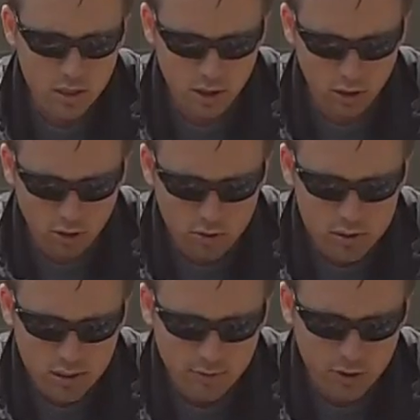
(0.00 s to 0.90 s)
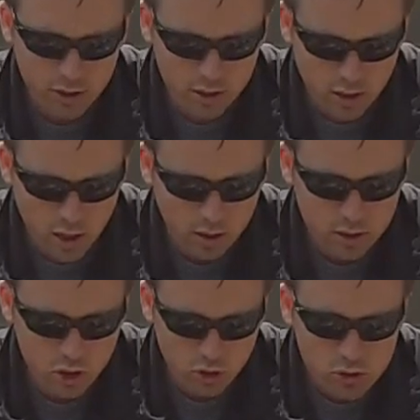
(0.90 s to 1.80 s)
to the lowest level that the dog
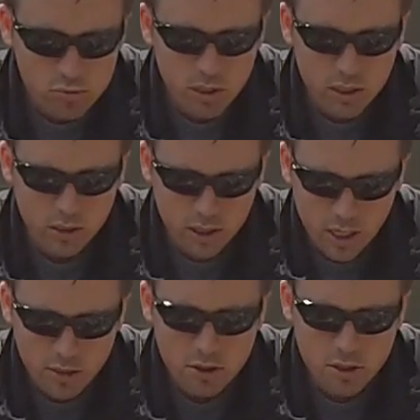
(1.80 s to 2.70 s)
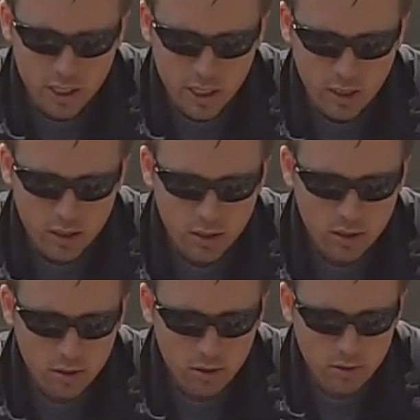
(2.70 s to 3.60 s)
shows me that they understand
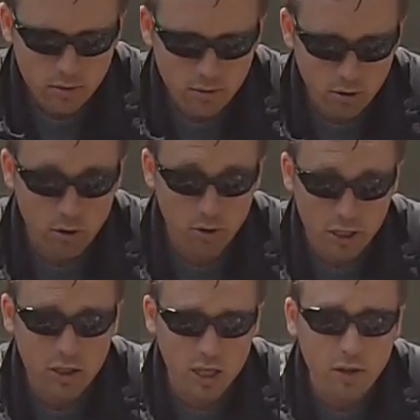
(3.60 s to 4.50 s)
or that they